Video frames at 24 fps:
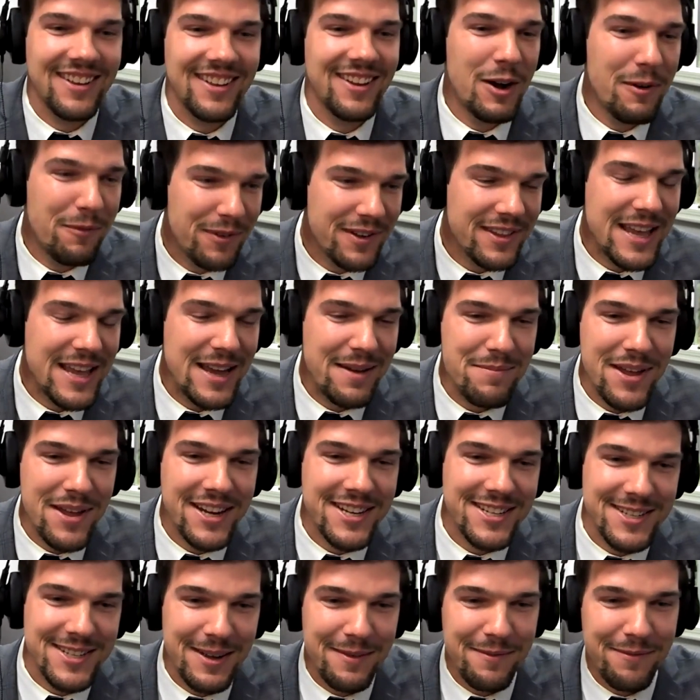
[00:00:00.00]
hopefully that
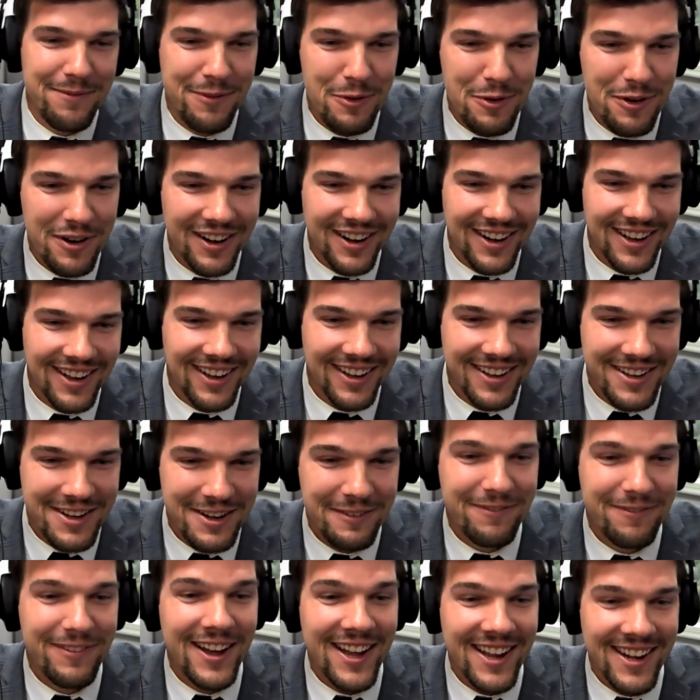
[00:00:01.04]
makes up for your
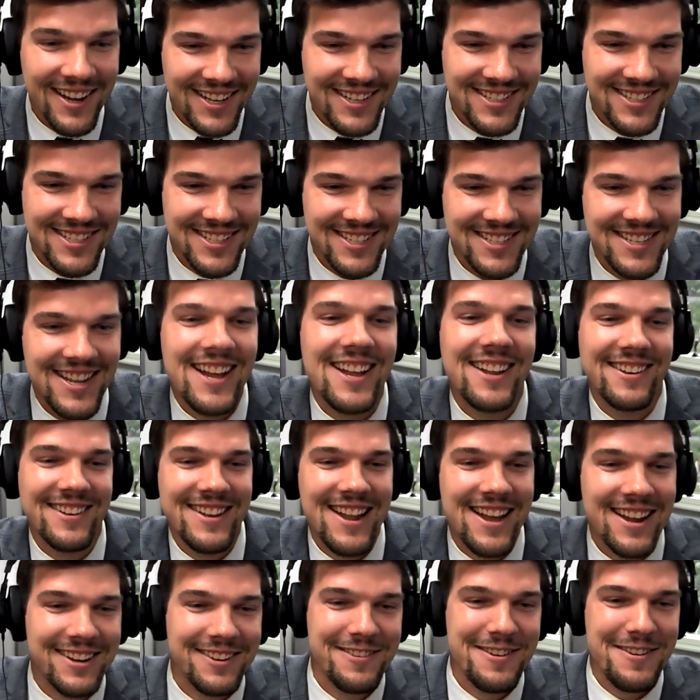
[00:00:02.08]
finances not
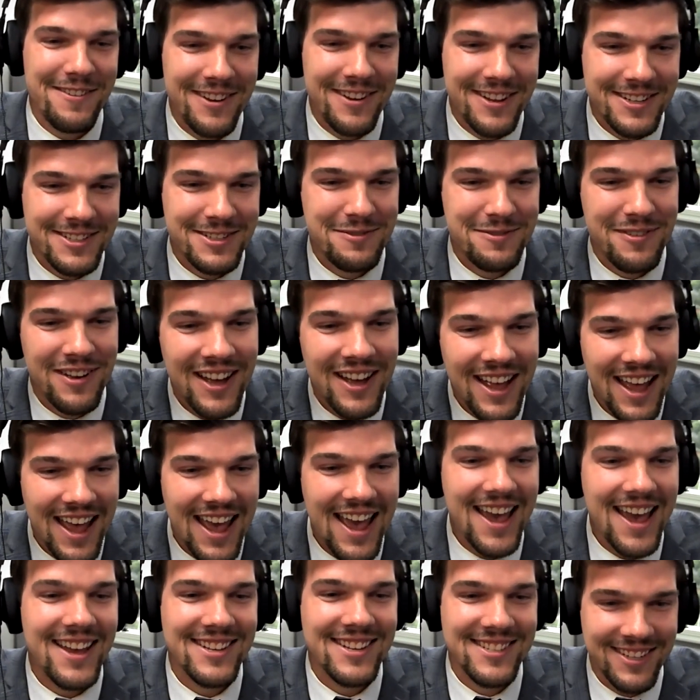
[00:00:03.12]
growing
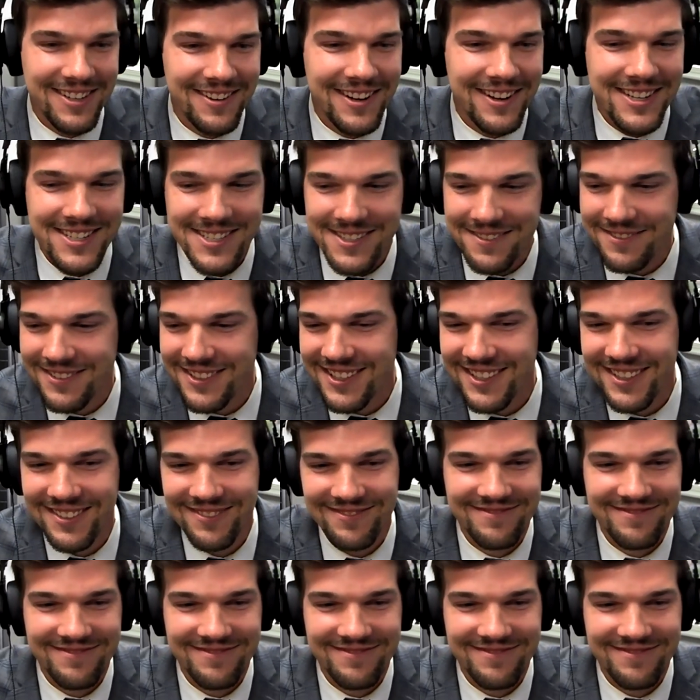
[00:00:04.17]
as aggressively.